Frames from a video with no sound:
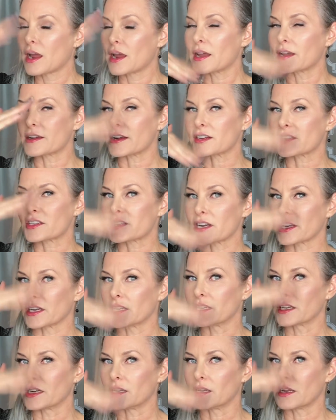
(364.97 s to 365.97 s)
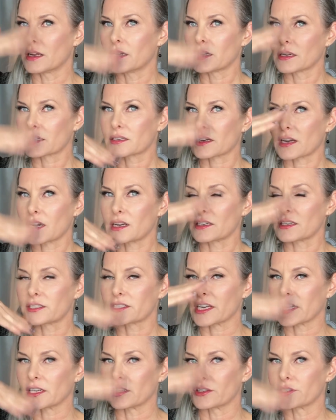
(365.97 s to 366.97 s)
It does sting a little. It's got a little
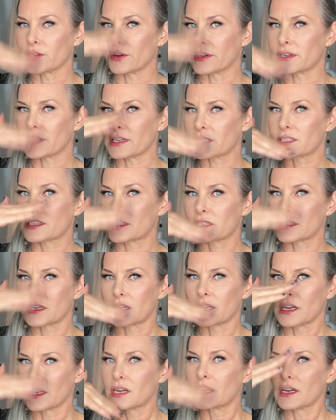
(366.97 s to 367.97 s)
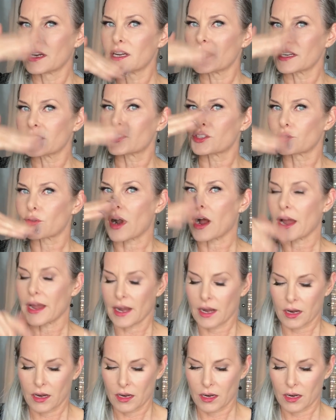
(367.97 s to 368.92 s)
tingle to it. It's dry.